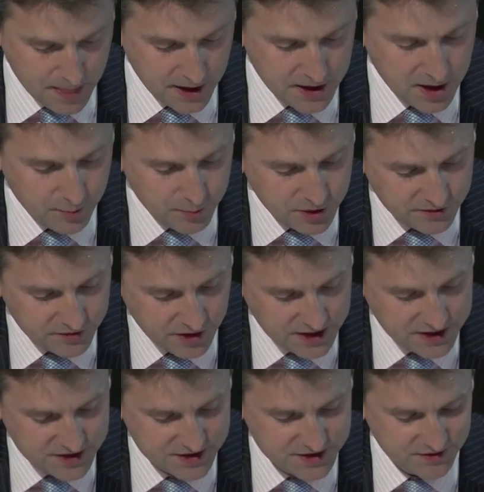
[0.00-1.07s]
A number of
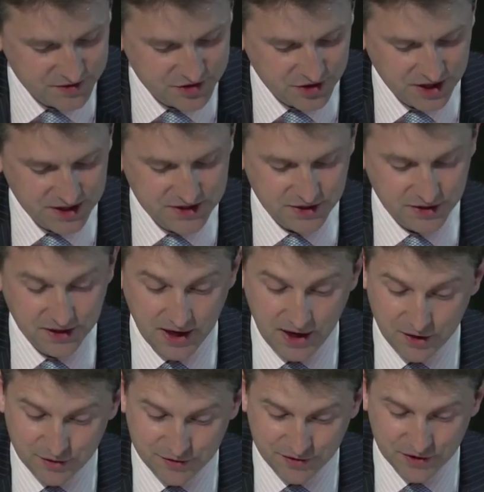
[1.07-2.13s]
writers have tried to account